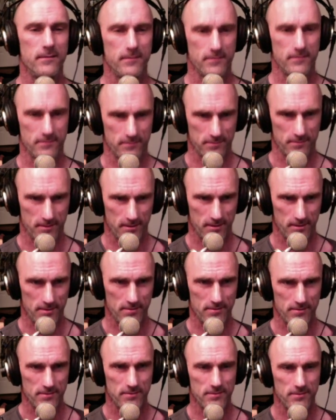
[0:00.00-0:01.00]
Okay?
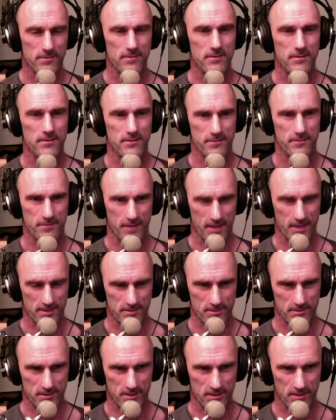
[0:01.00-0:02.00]
That's
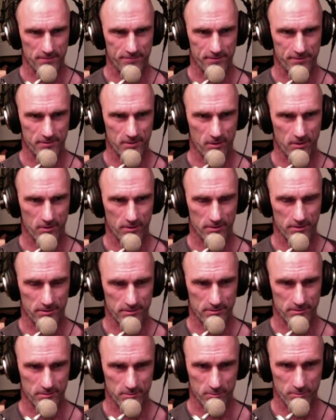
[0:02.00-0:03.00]
if the target is
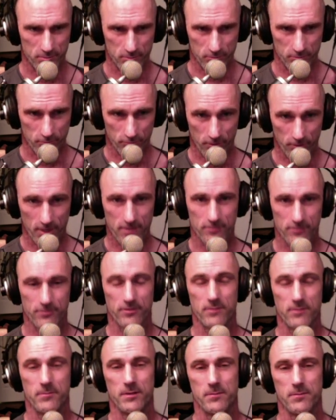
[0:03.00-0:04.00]
greater than the
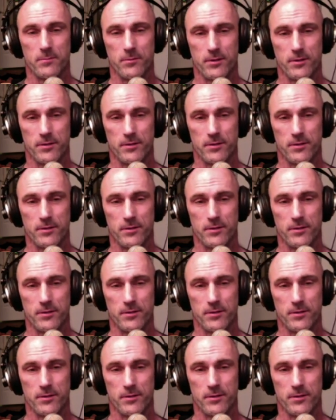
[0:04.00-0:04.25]
midpoint.